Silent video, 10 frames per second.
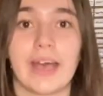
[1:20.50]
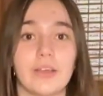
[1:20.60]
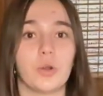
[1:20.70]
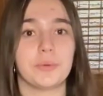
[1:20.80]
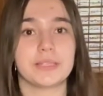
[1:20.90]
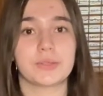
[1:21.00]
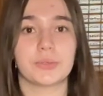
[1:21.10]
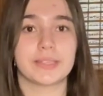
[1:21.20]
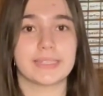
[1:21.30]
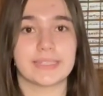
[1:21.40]
I always
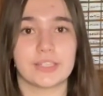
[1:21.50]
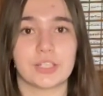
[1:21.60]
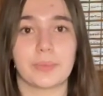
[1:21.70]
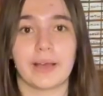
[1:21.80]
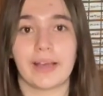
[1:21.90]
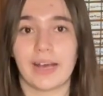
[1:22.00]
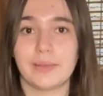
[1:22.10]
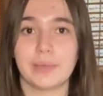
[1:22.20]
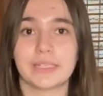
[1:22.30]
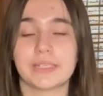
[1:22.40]
cook this dish by
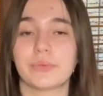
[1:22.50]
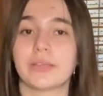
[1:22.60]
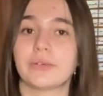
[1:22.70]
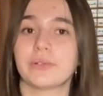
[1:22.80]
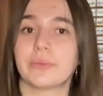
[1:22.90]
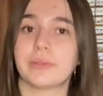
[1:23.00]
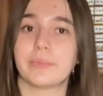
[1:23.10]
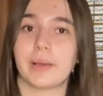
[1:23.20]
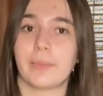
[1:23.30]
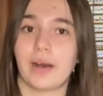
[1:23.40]
eye because we cooked with
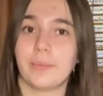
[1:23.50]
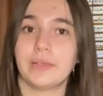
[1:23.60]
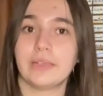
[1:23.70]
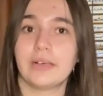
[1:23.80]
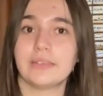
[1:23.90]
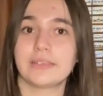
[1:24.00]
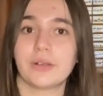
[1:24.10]
my mom a lot,